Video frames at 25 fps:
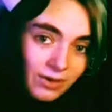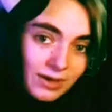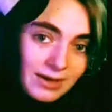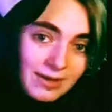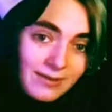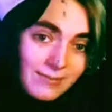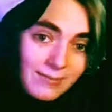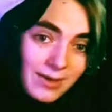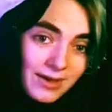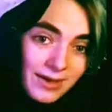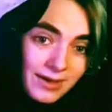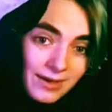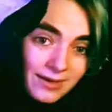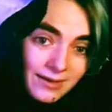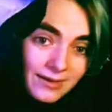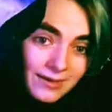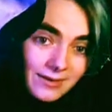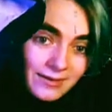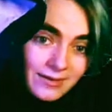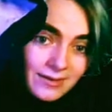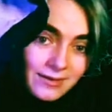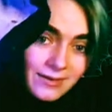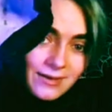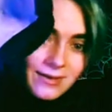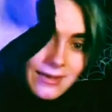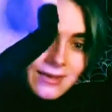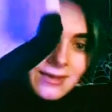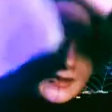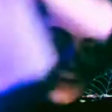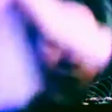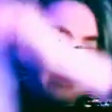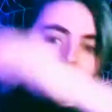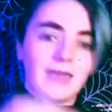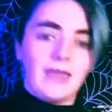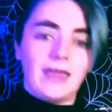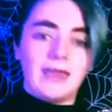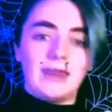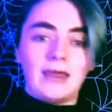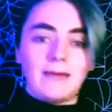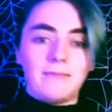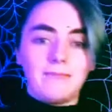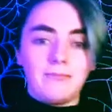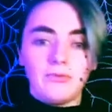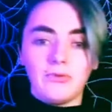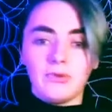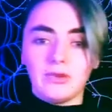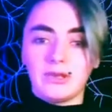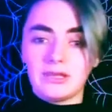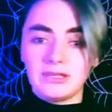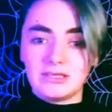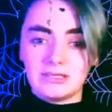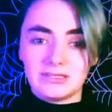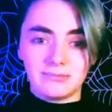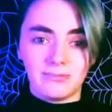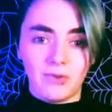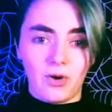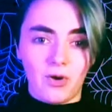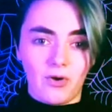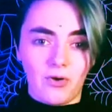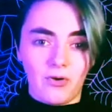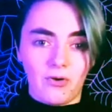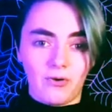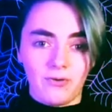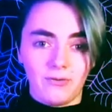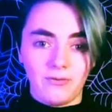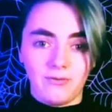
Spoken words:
big, and I'm pretty small.